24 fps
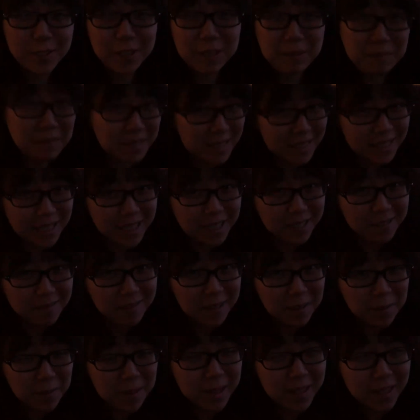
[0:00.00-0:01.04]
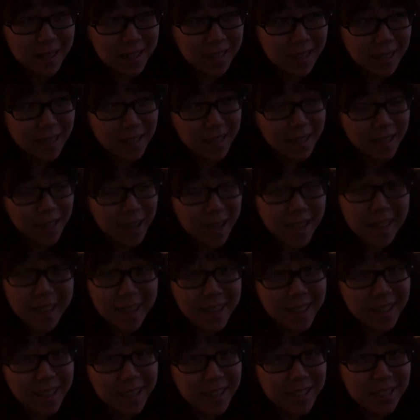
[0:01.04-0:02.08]
dream still. I mean, I
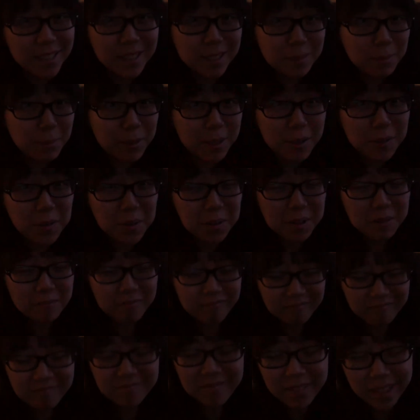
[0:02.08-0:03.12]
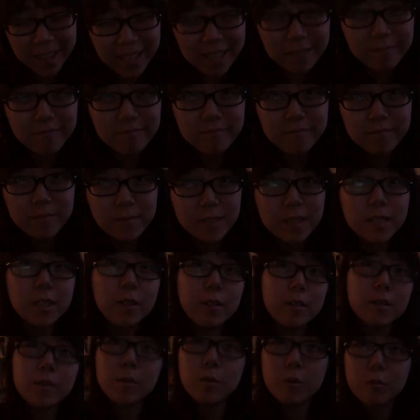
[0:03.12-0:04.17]
like her, she's pretty cool. Yeah,
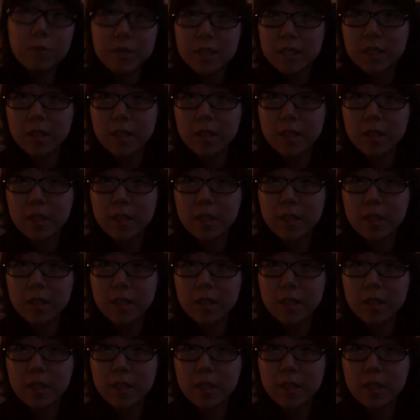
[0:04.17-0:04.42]
sorry the room is